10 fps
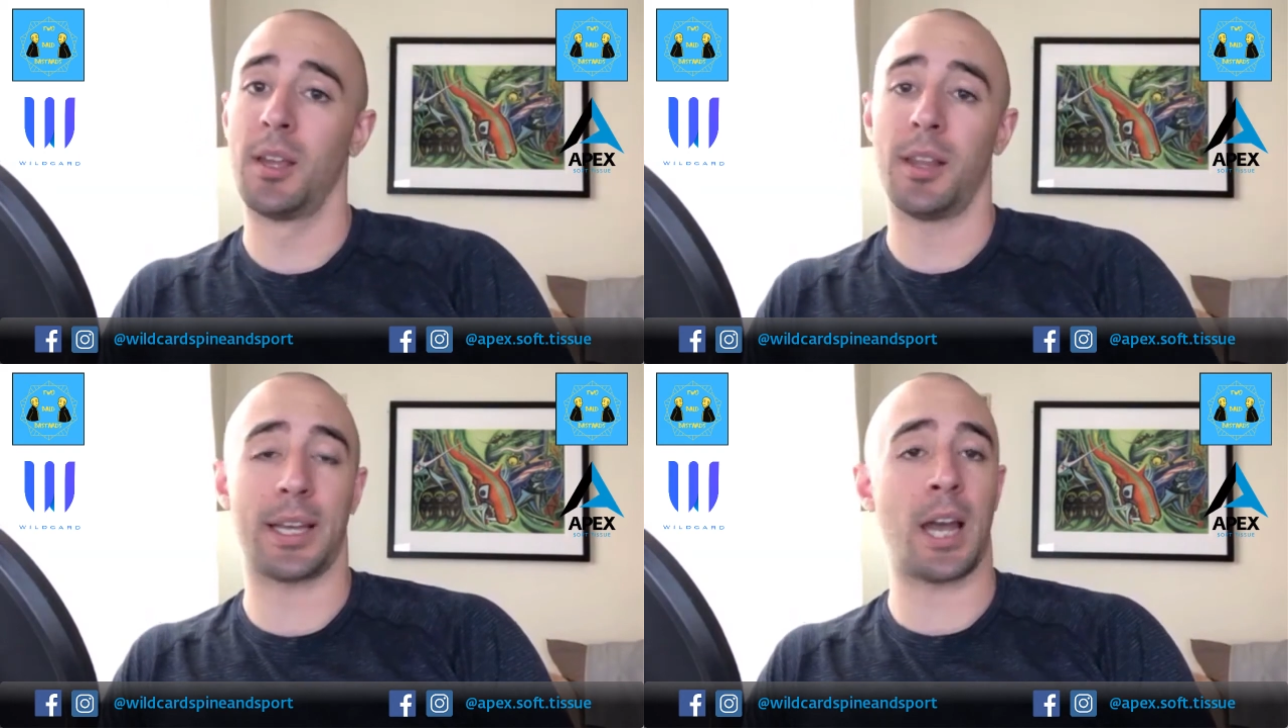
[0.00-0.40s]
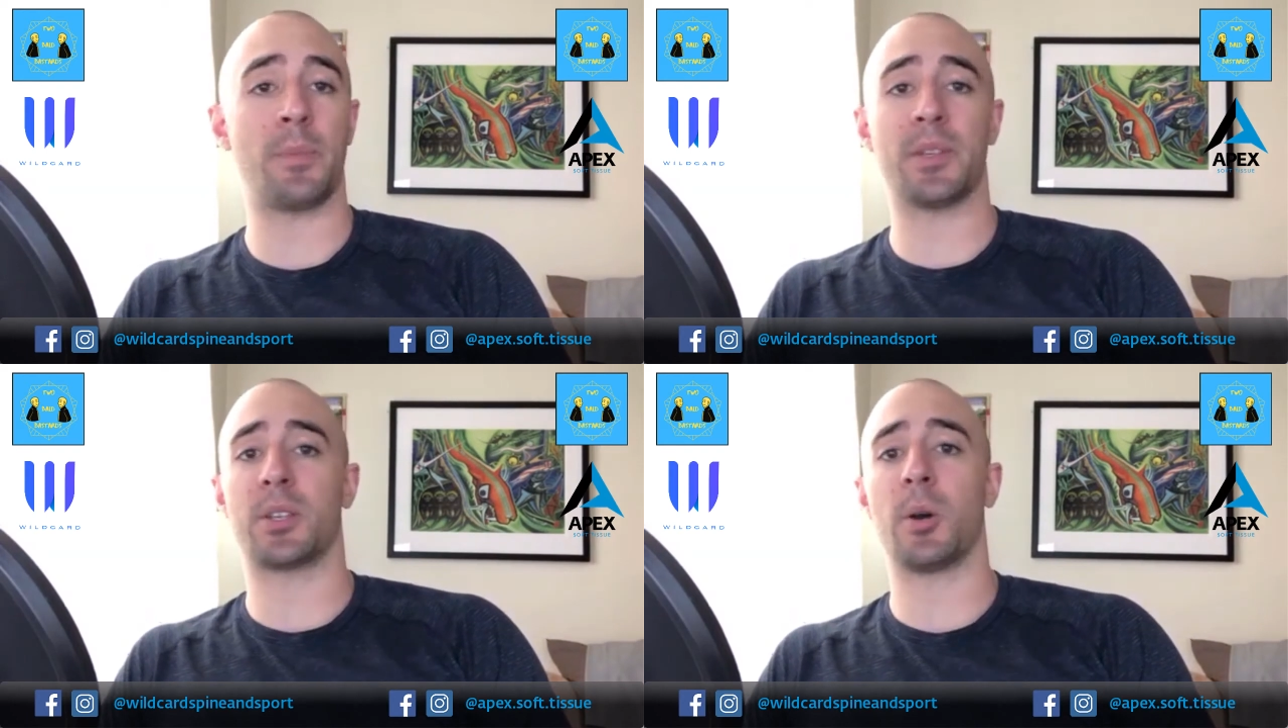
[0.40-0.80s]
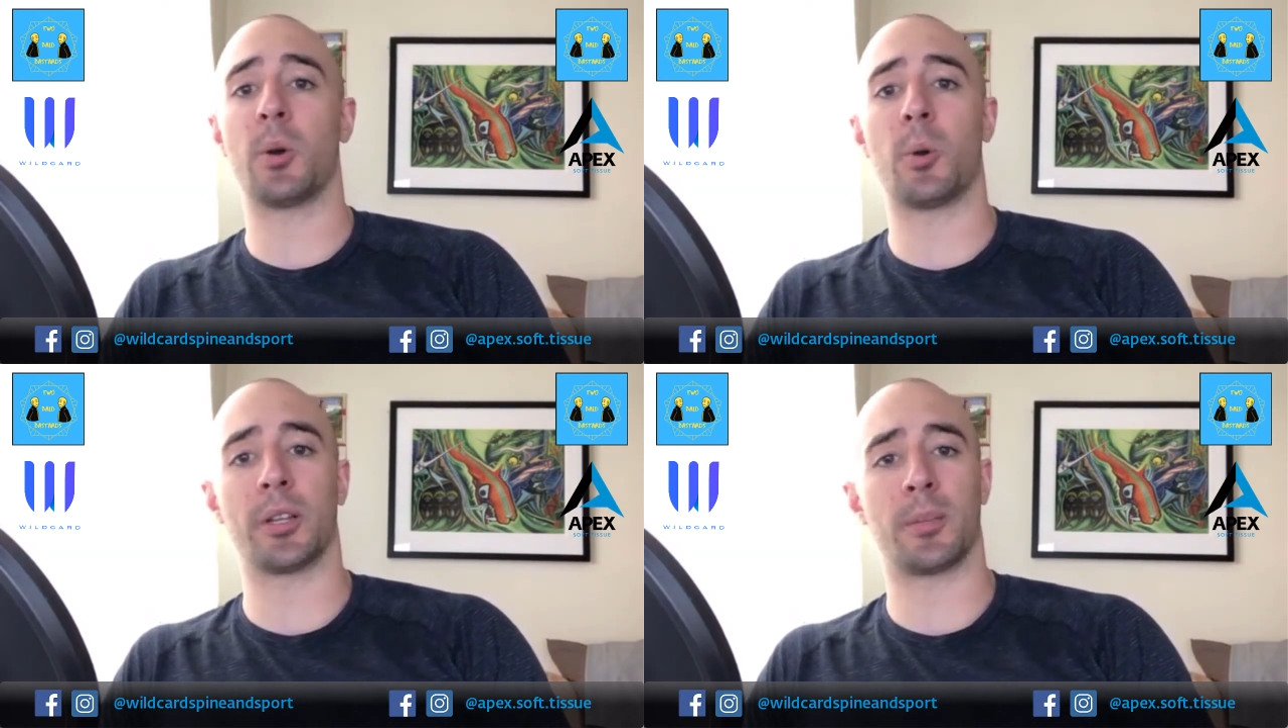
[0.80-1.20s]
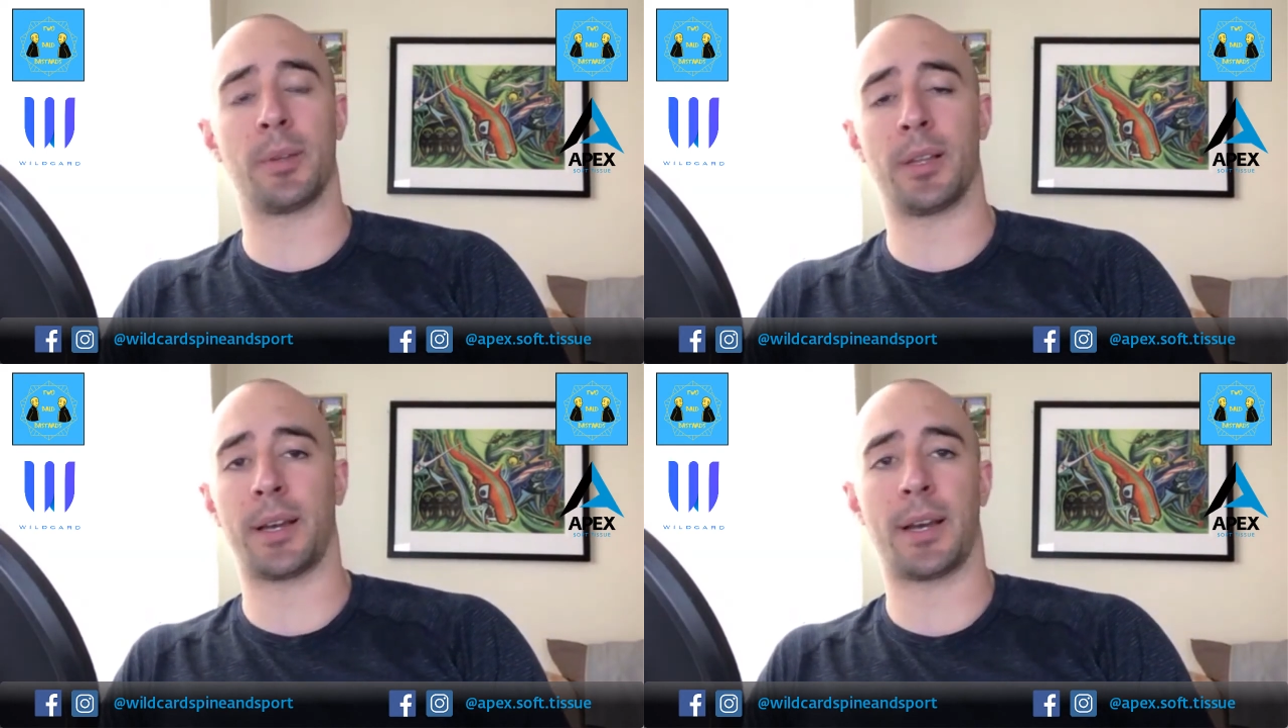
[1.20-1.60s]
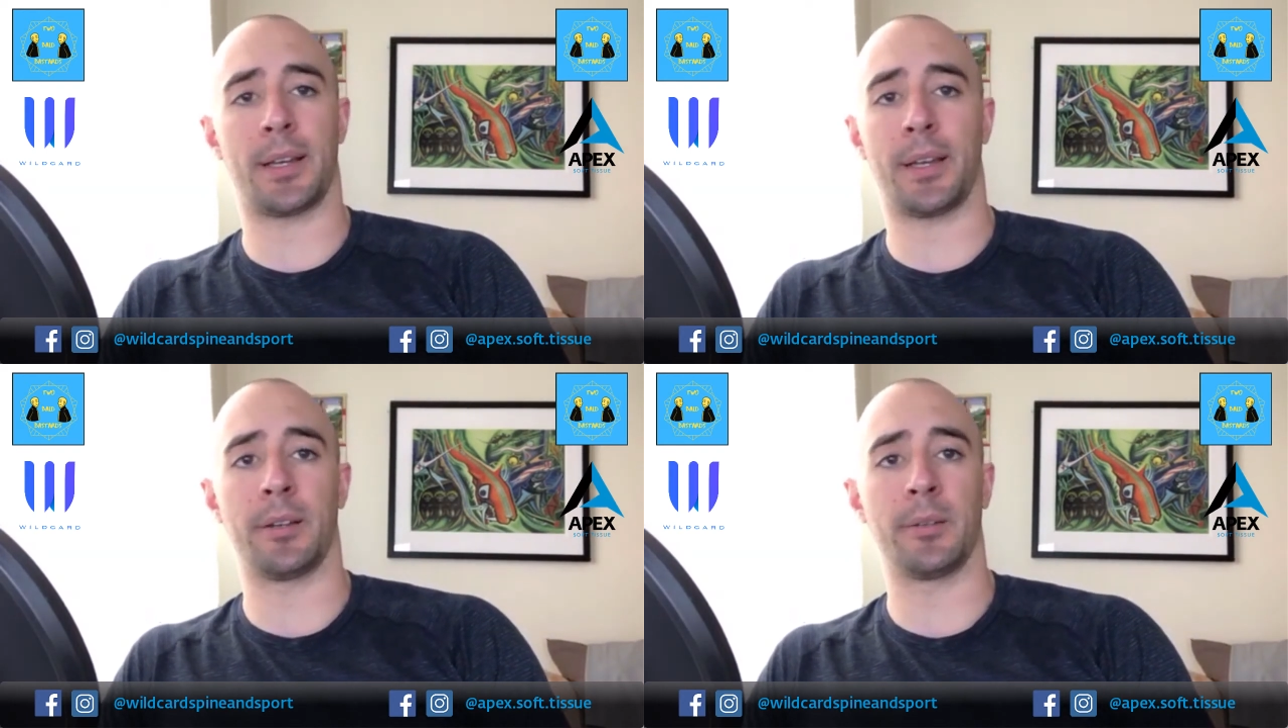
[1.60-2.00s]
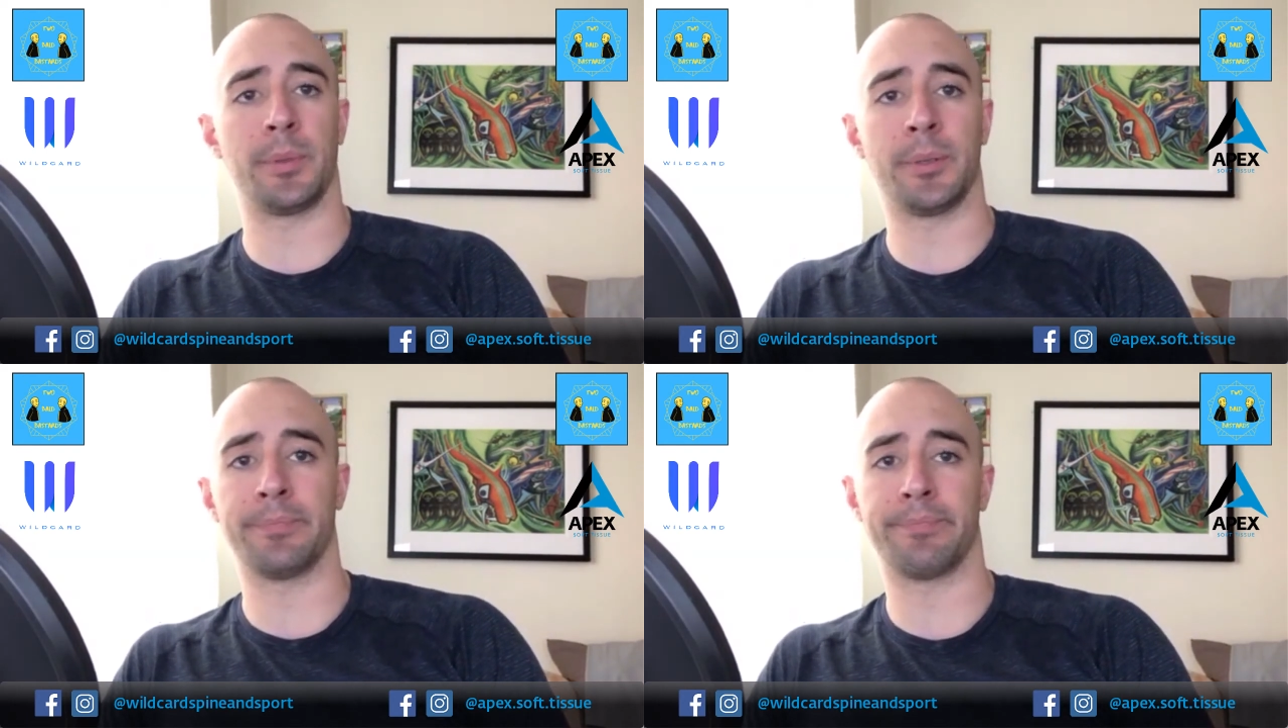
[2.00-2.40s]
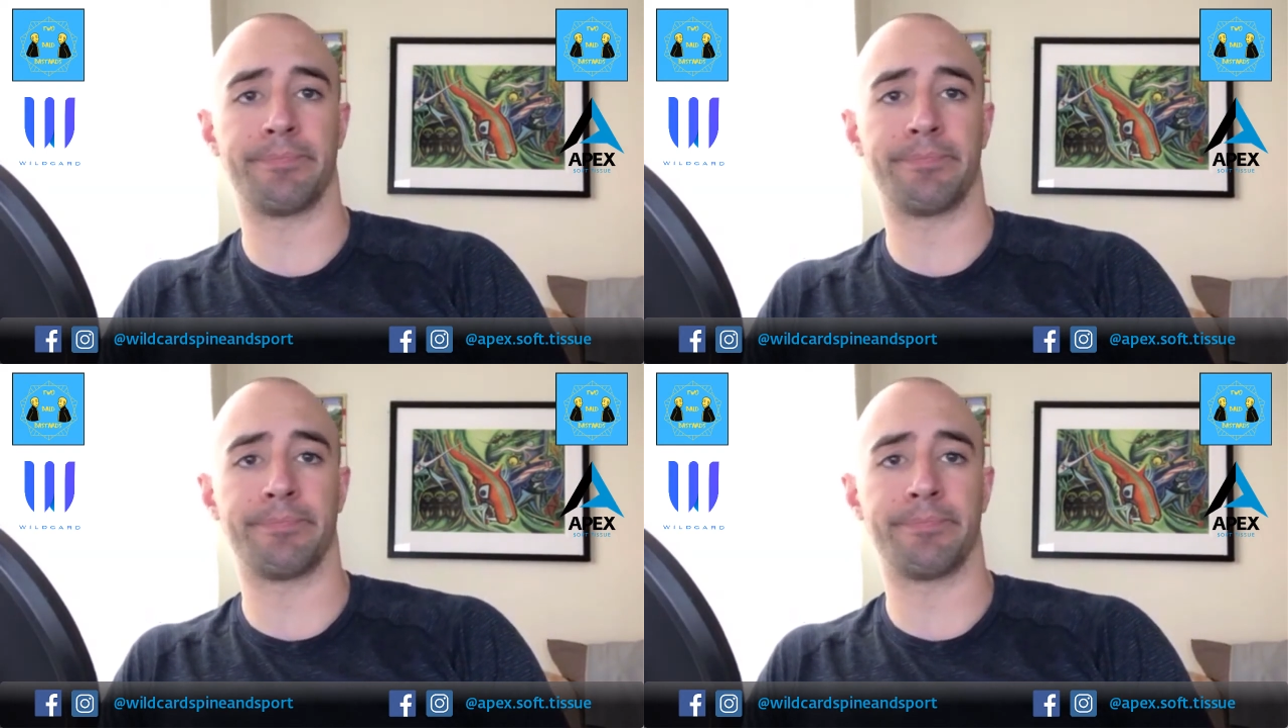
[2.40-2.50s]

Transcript: Like I'd be so quick to be like, I can't help you.